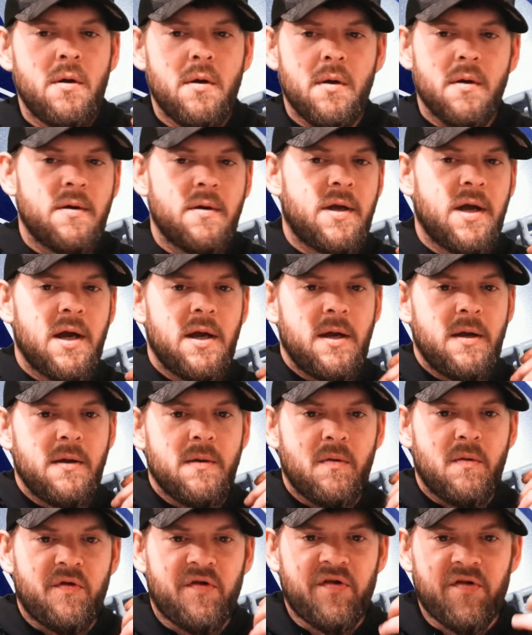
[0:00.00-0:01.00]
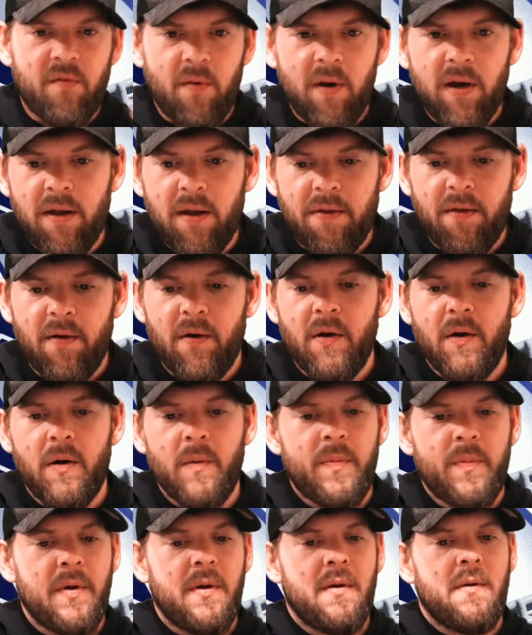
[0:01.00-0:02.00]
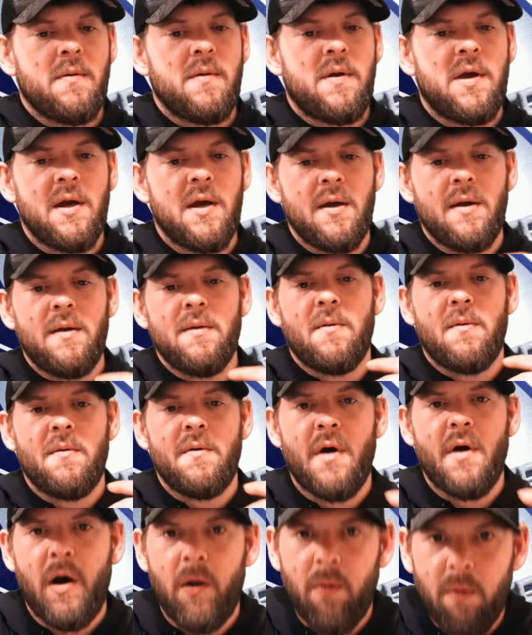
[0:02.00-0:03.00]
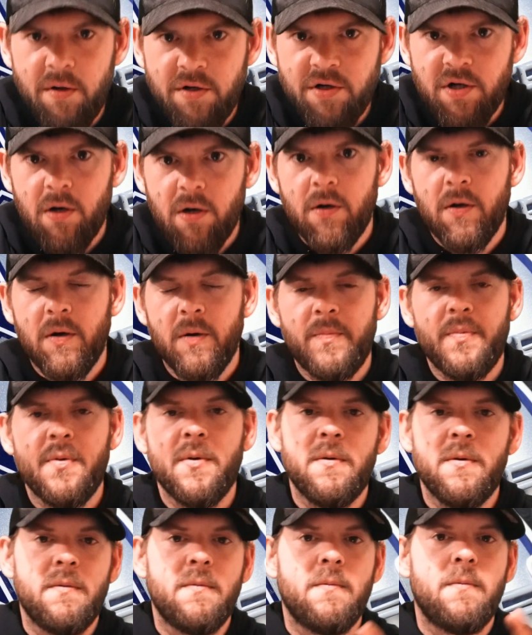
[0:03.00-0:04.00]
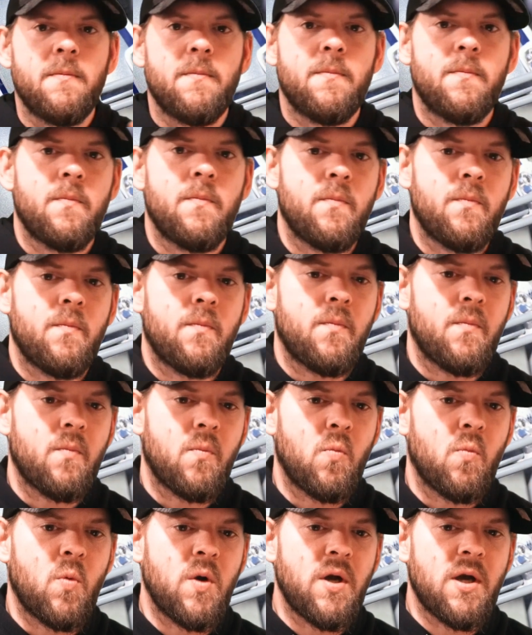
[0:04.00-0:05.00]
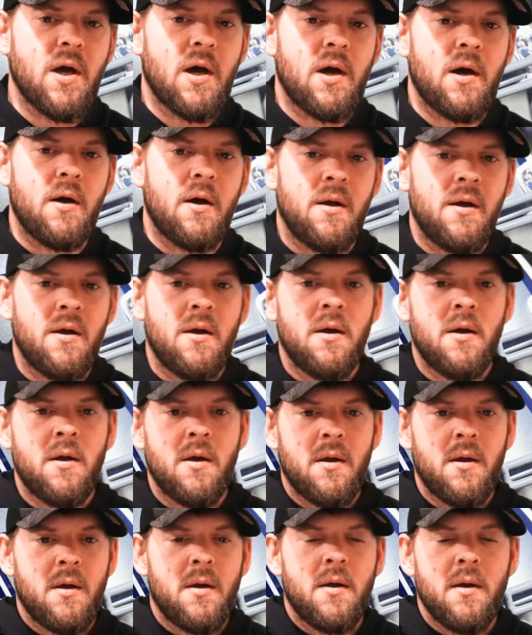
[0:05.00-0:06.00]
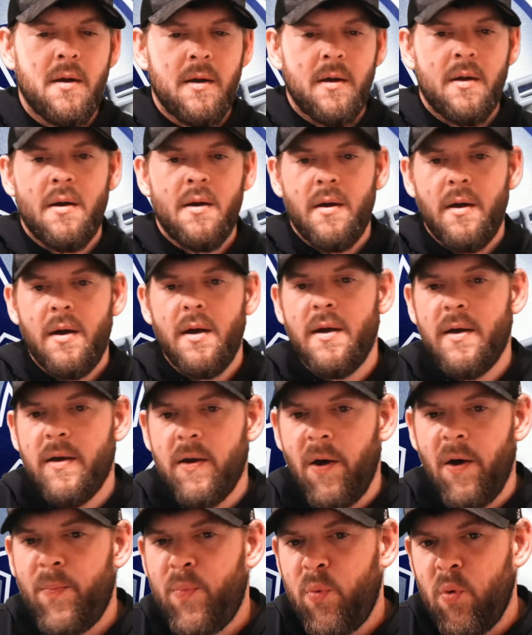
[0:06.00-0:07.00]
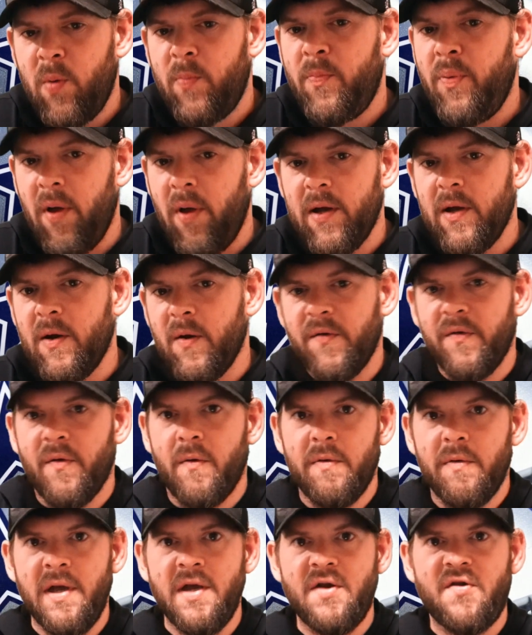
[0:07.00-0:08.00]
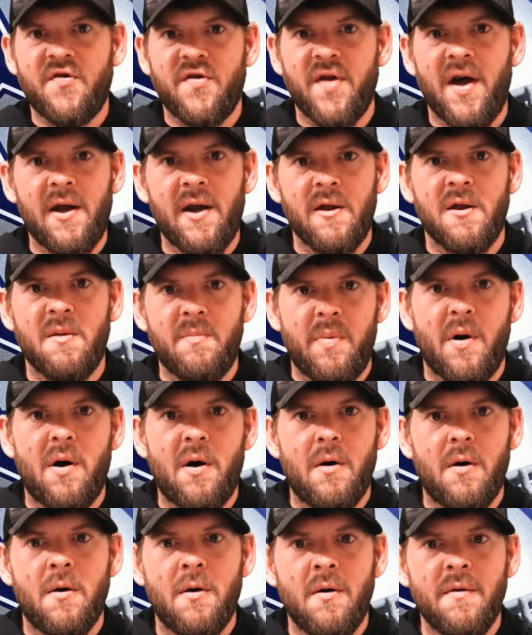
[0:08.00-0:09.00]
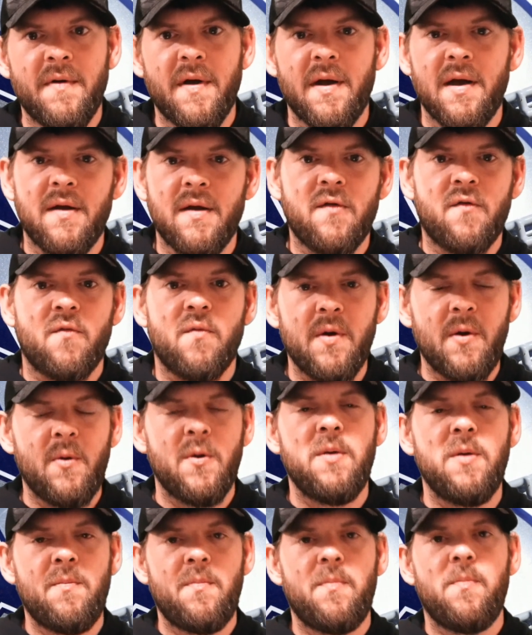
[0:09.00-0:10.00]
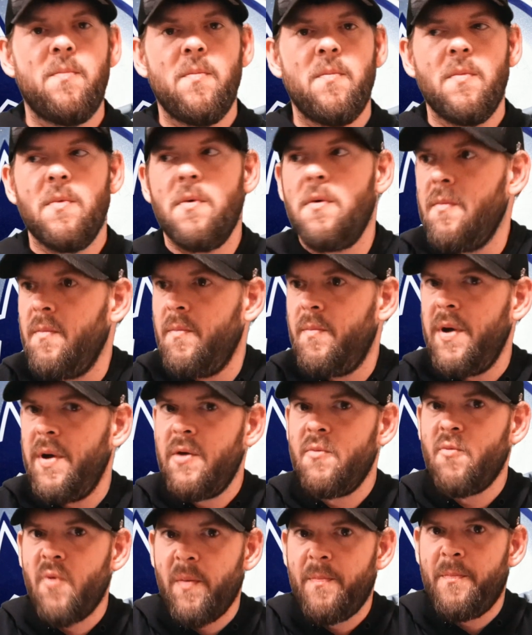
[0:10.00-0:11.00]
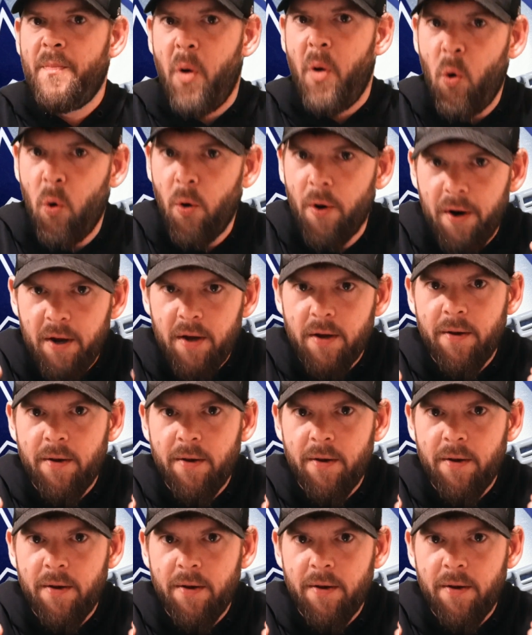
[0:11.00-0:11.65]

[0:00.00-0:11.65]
getting their strength up and getting their knowledge up. And we got a couple of players on each side of the ball that has really been reported